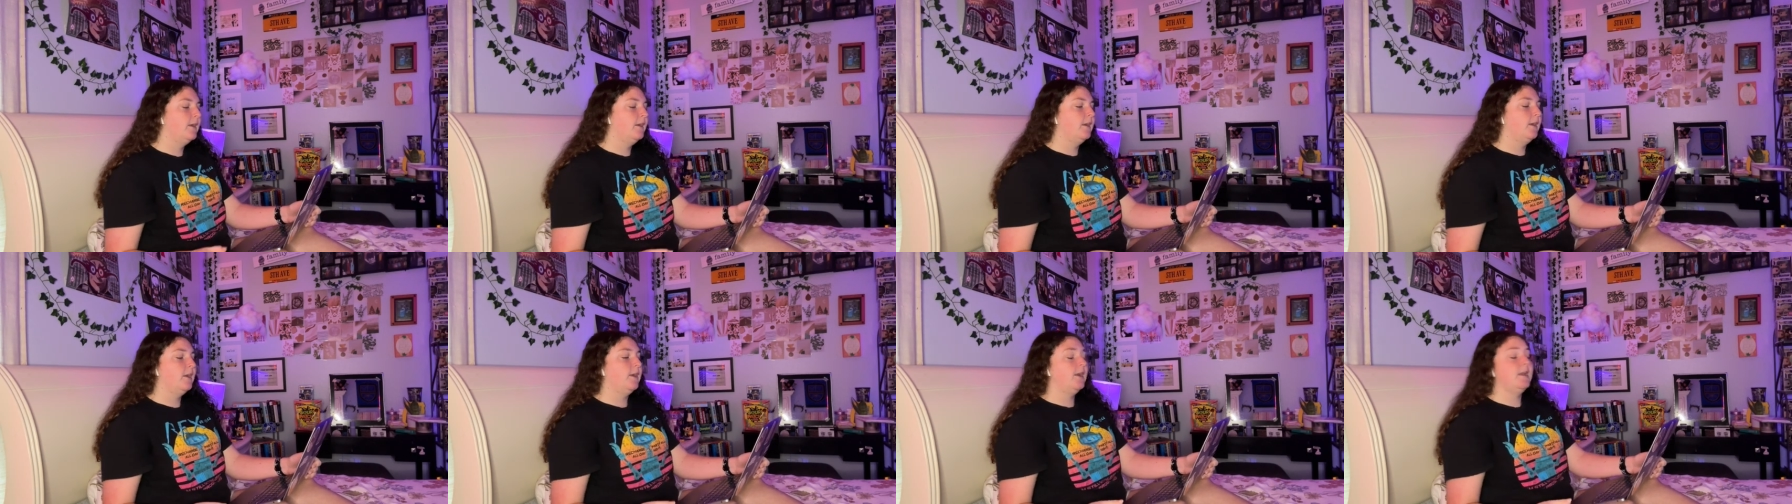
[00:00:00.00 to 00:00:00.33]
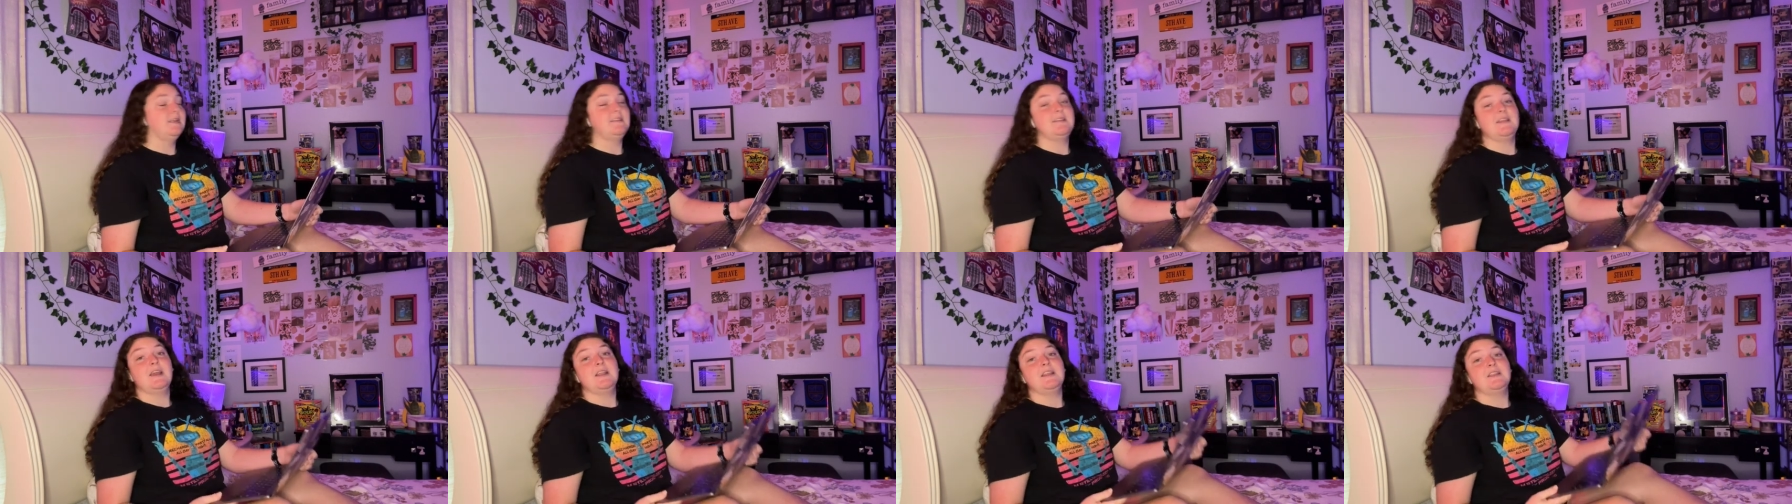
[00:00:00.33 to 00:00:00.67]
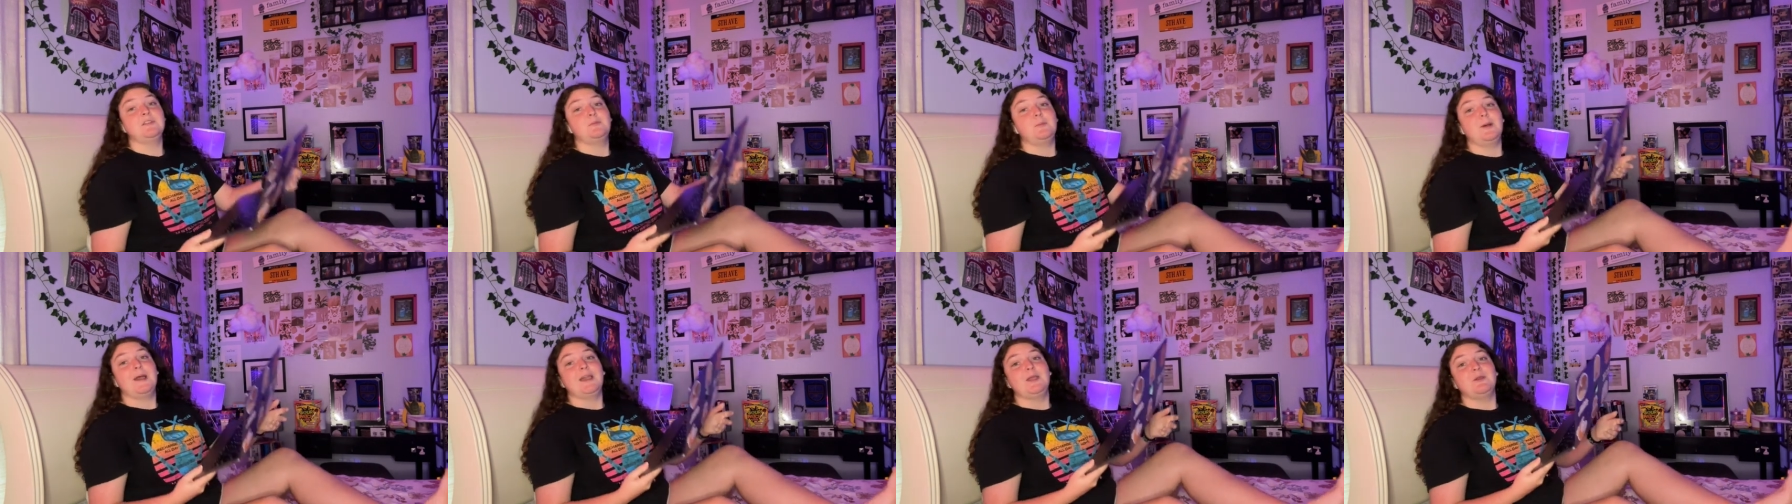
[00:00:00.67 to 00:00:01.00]
All right,
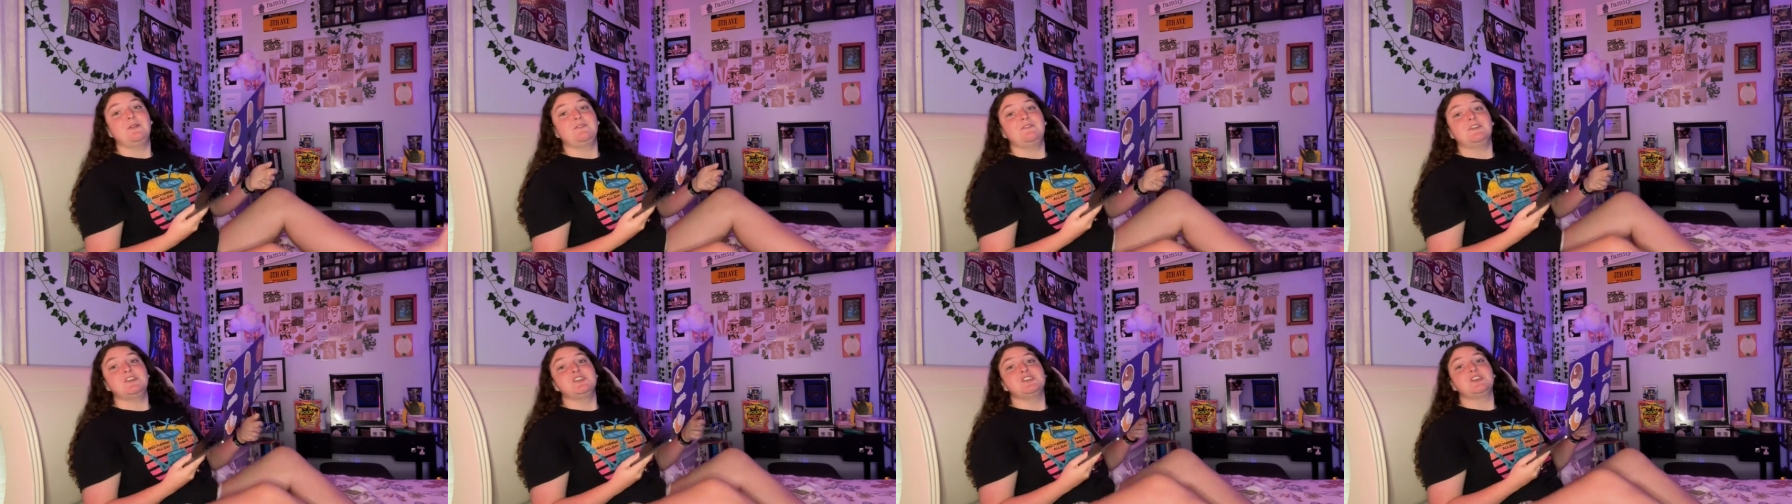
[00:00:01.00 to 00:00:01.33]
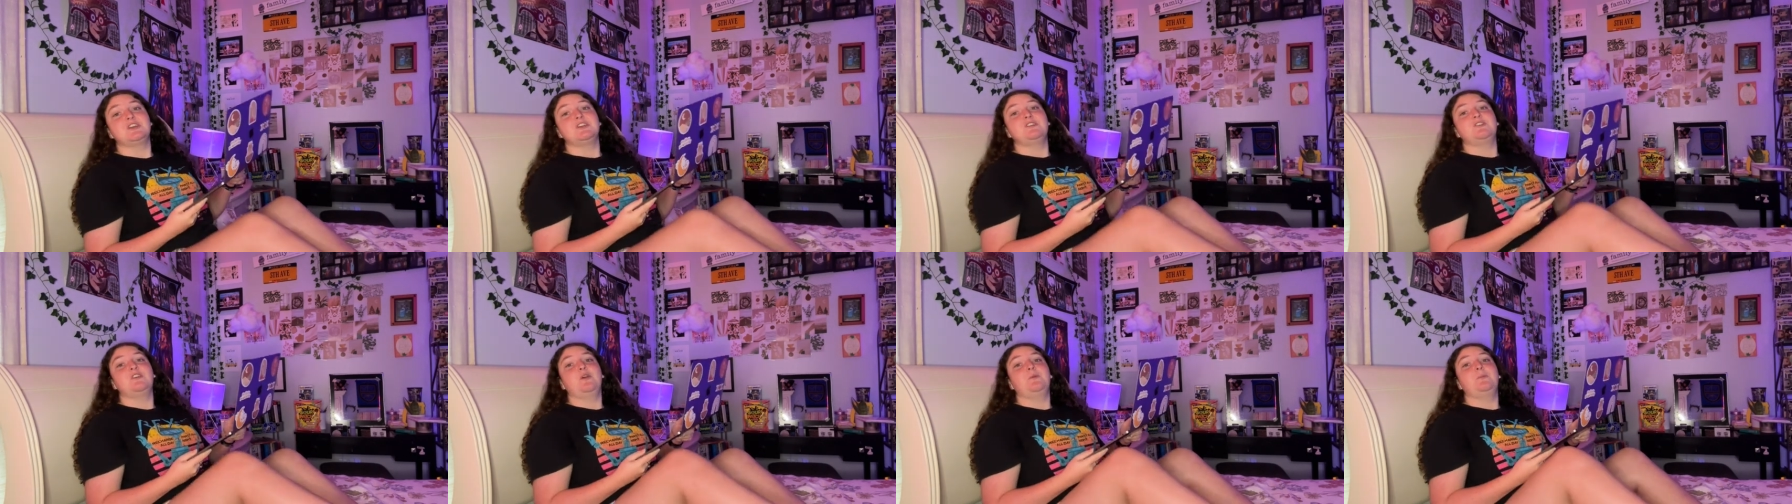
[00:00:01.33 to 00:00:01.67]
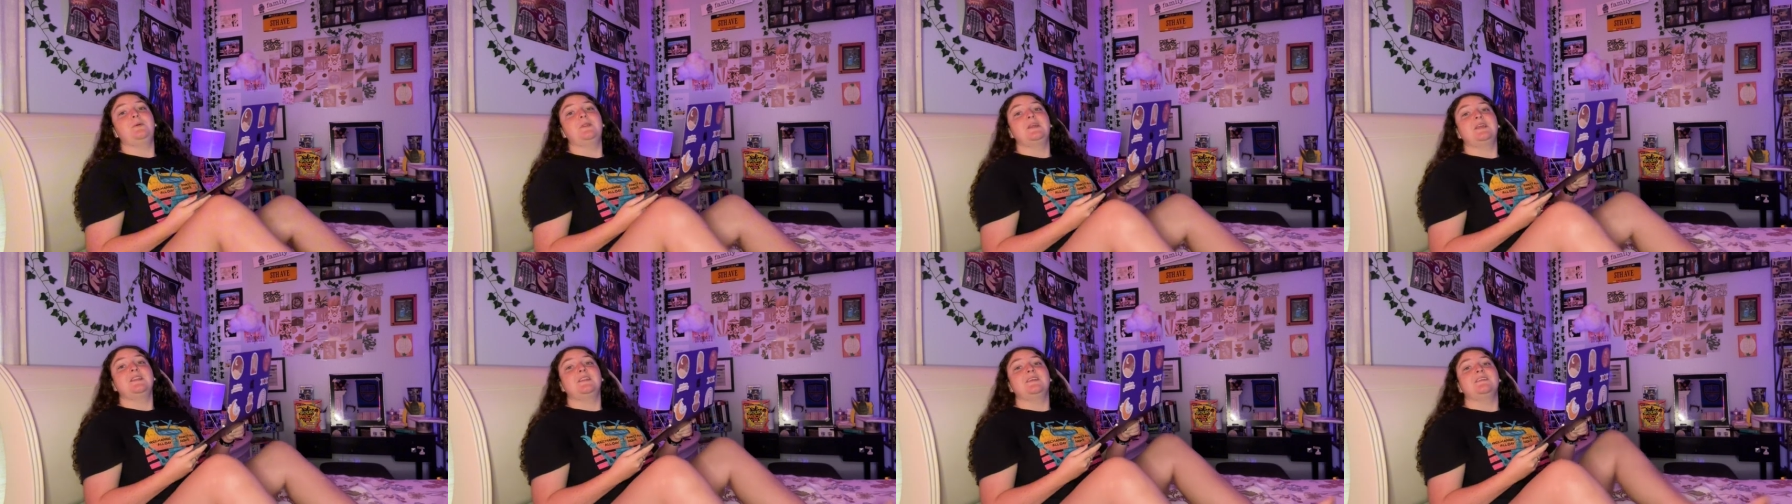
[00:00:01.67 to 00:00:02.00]
Tiana's Bayou Adventure is
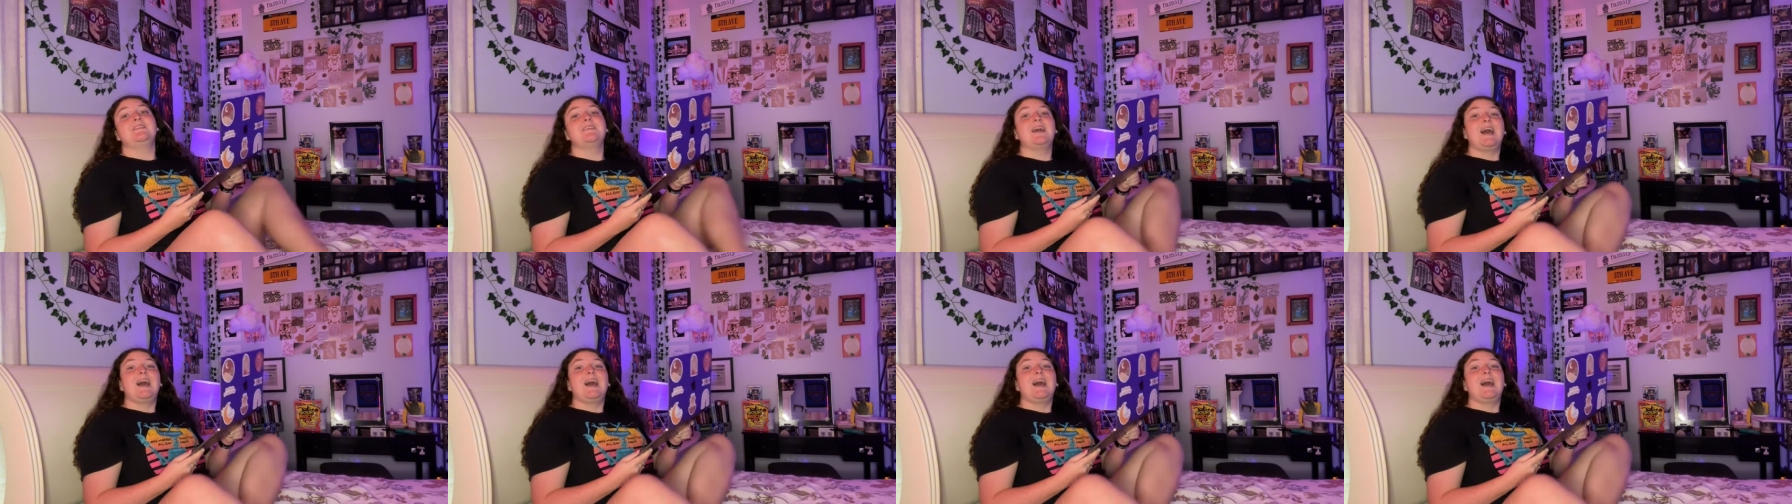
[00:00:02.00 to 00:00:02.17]
opening this